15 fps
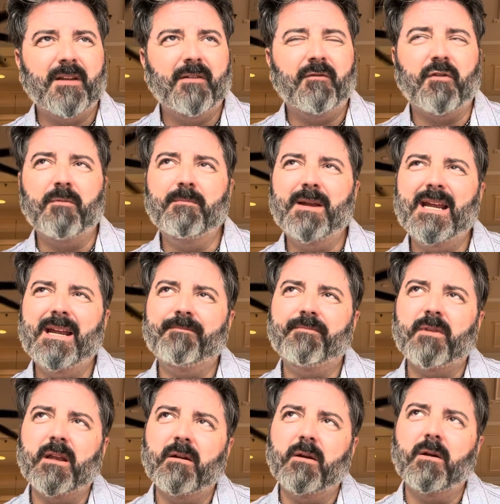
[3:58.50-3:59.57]
For me,
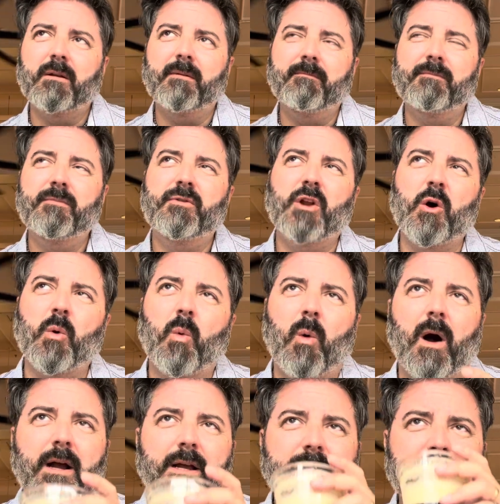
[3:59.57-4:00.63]
note
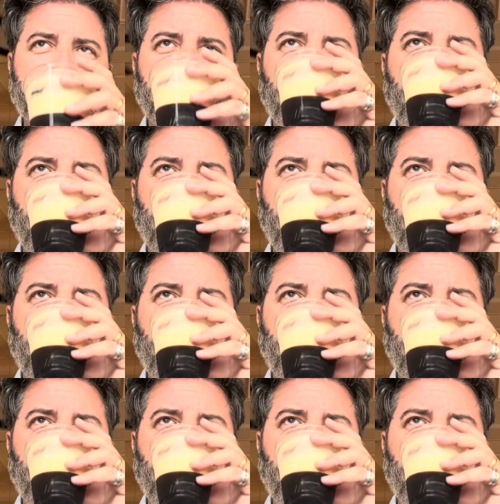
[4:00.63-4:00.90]
wise